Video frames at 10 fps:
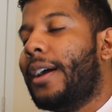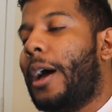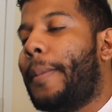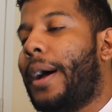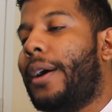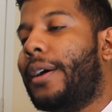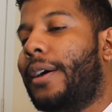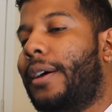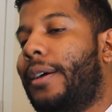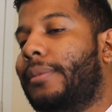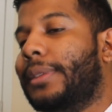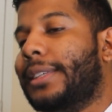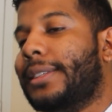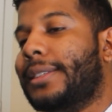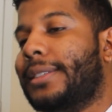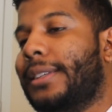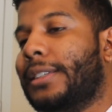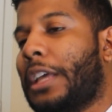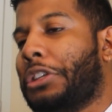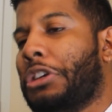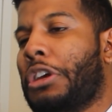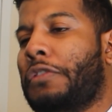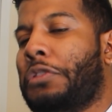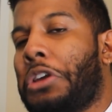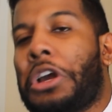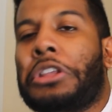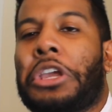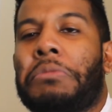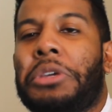about listening to this, like, damn, we ain't got that